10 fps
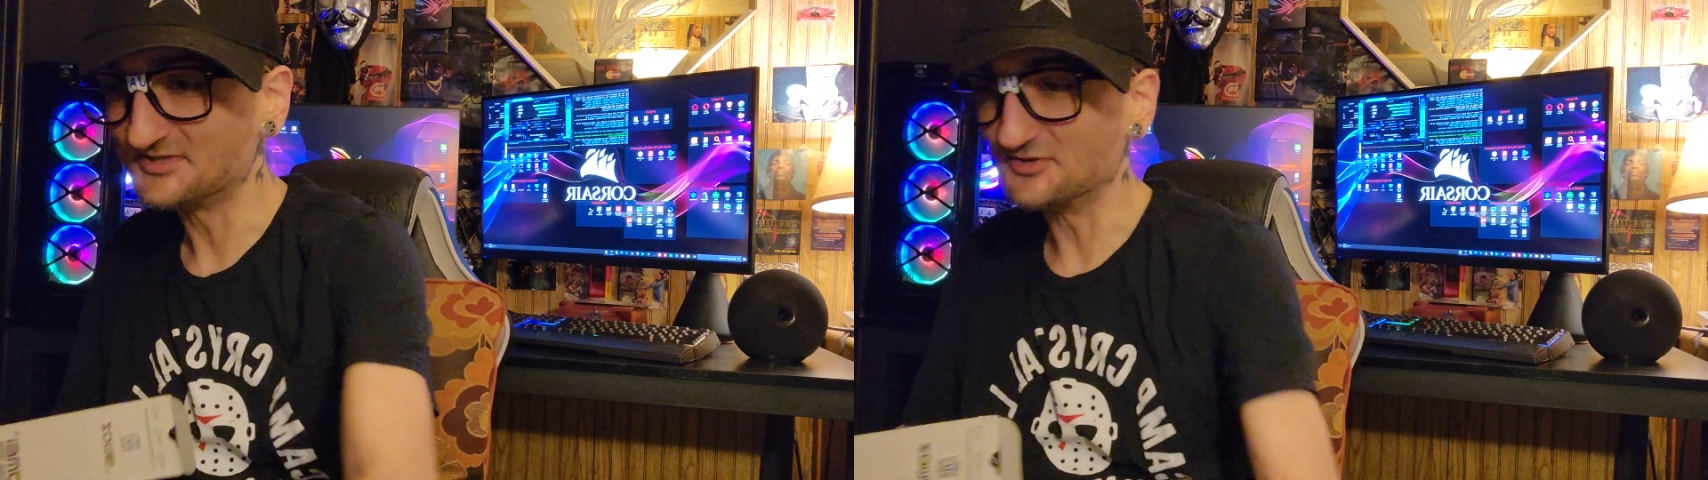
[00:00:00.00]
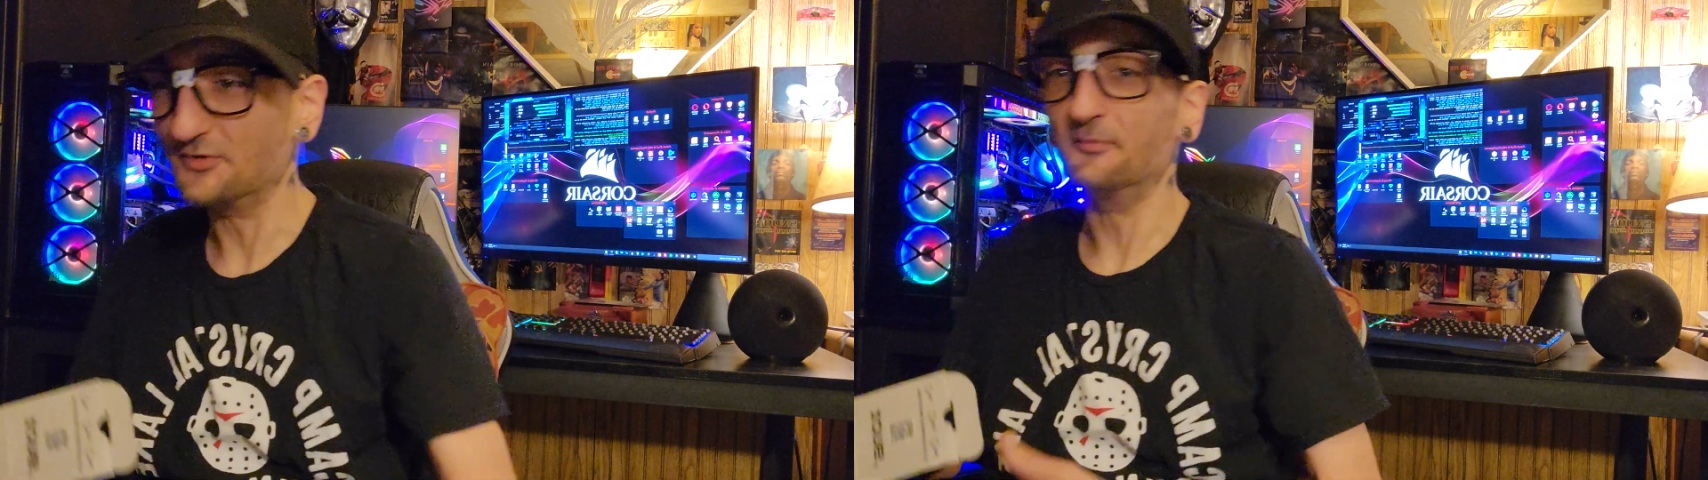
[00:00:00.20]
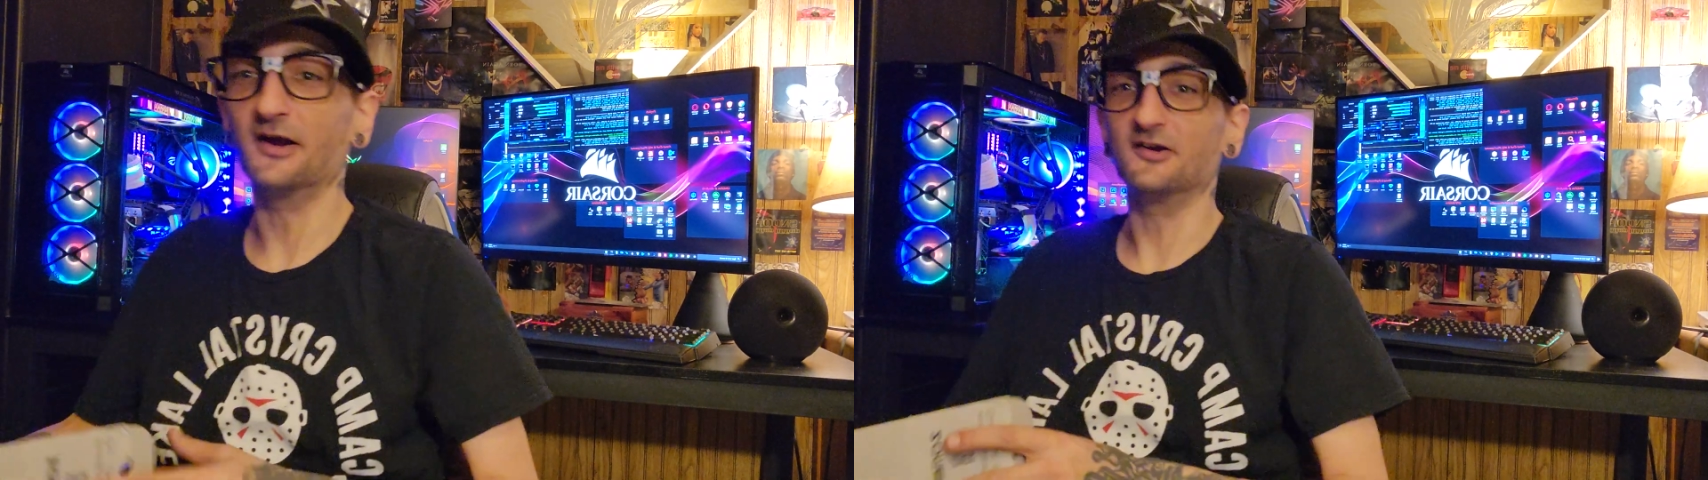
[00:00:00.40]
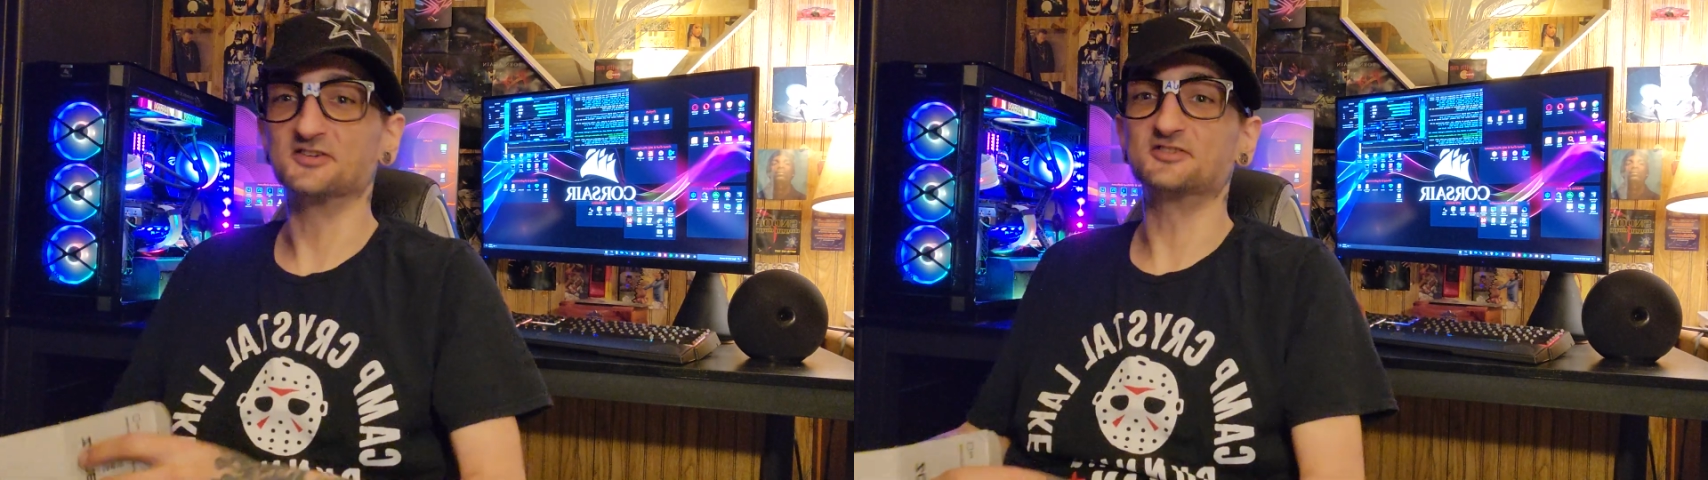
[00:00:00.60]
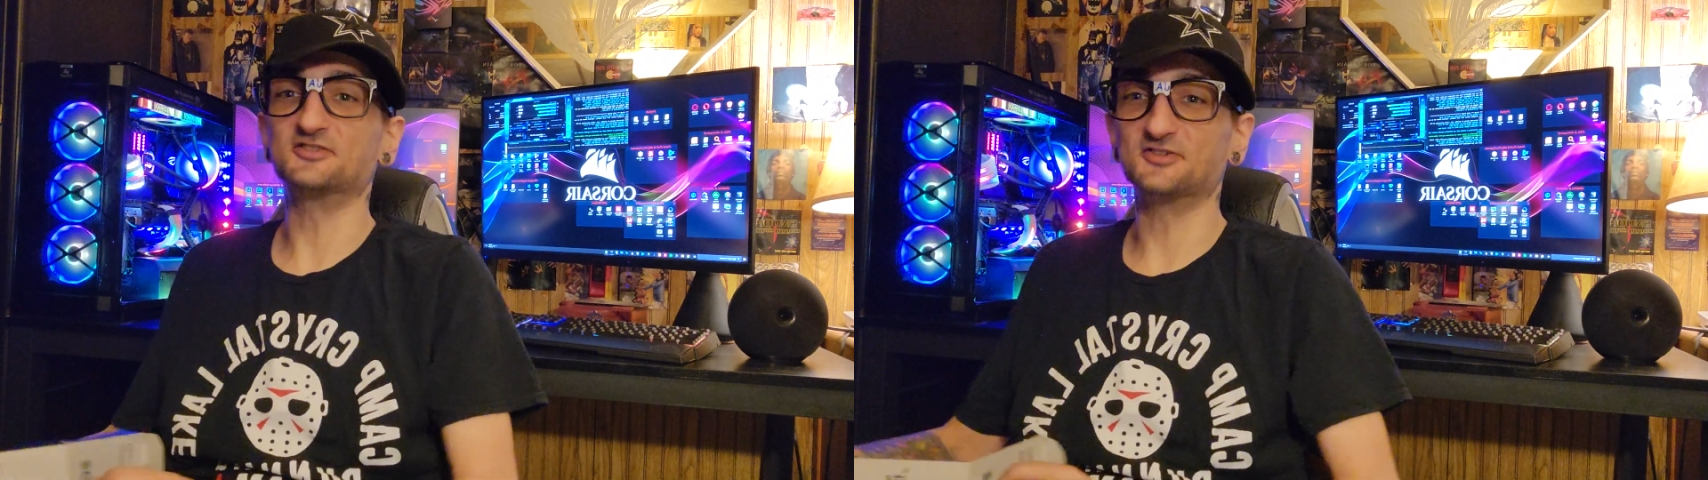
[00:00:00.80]
too
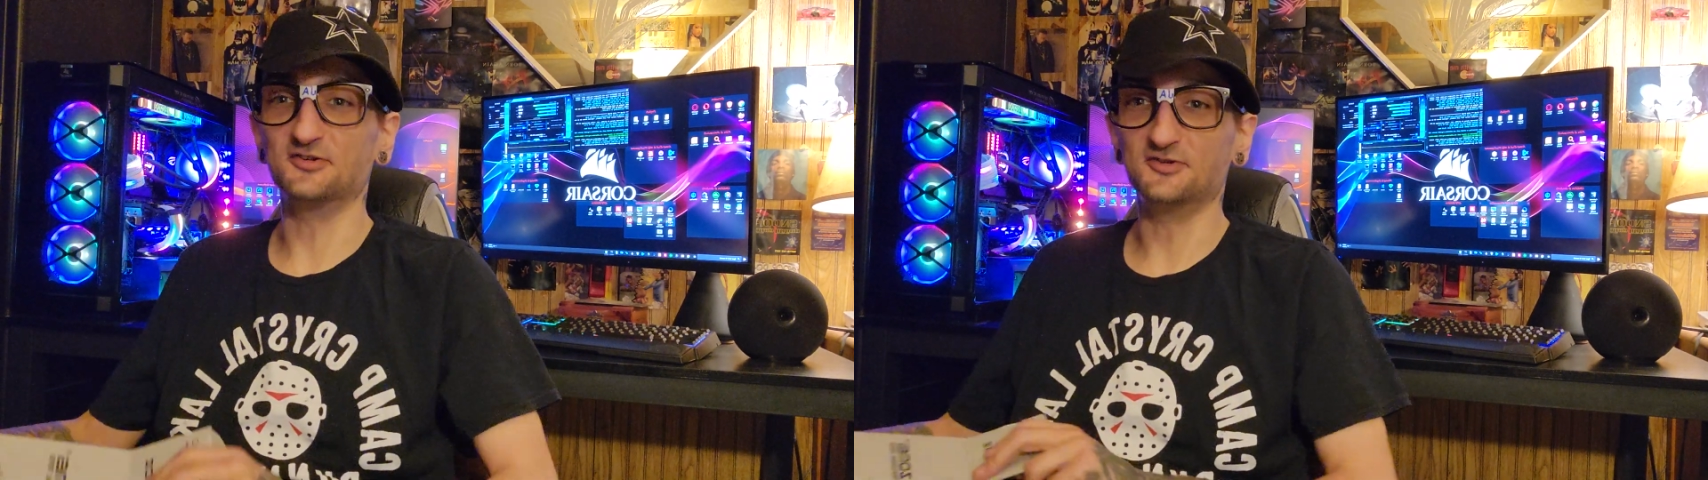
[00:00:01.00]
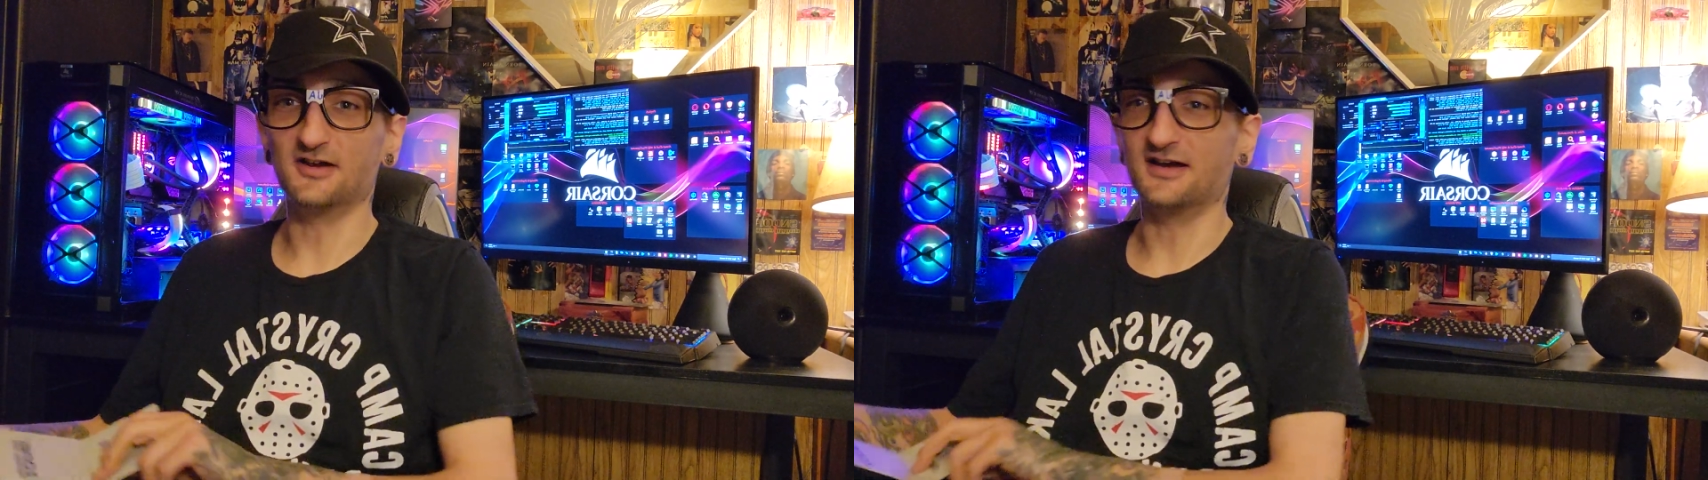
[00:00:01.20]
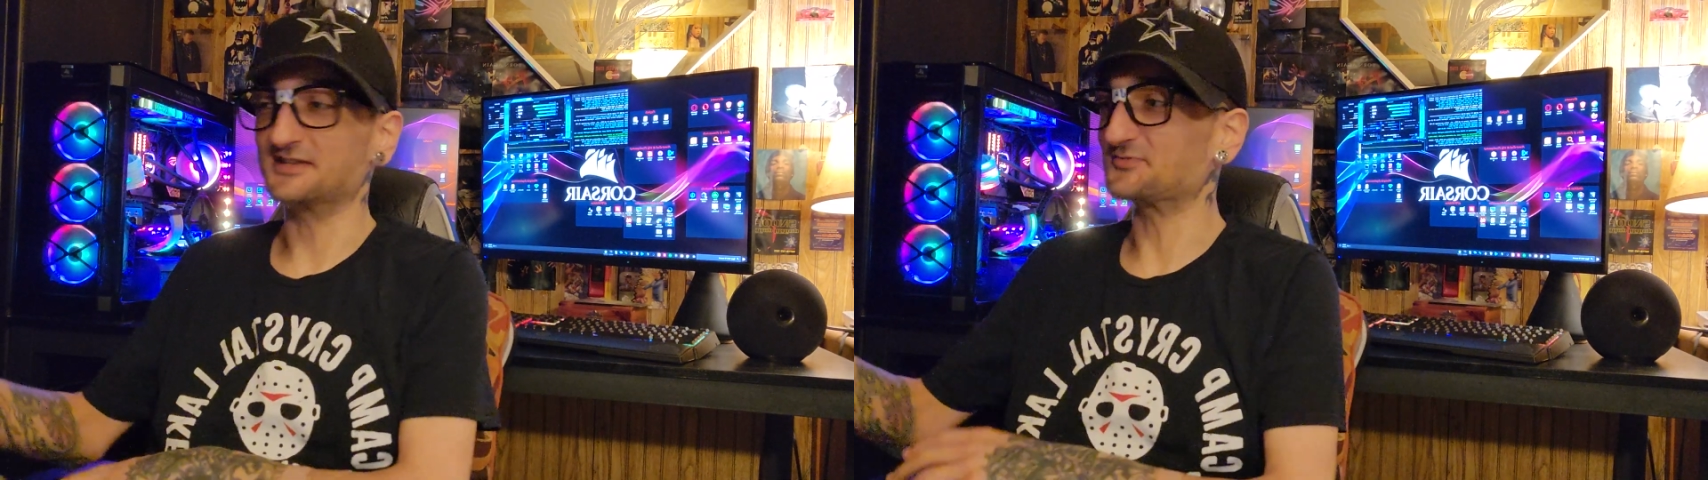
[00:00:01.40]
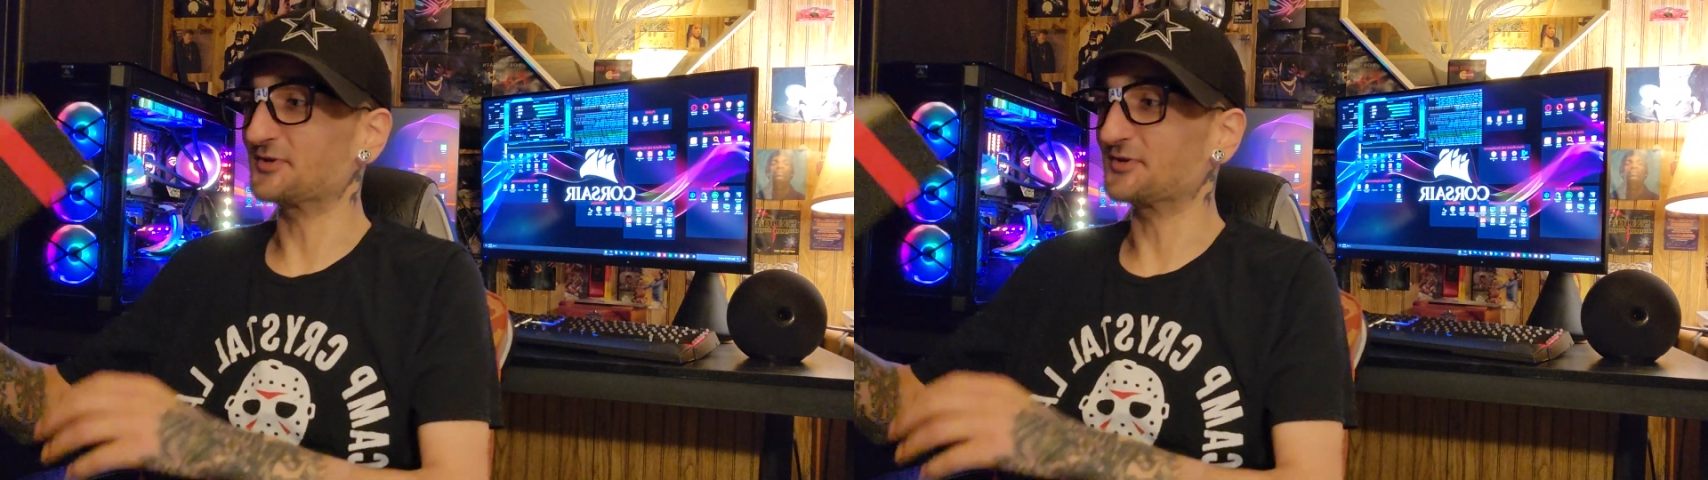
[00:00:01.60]
embarrassed to show you guys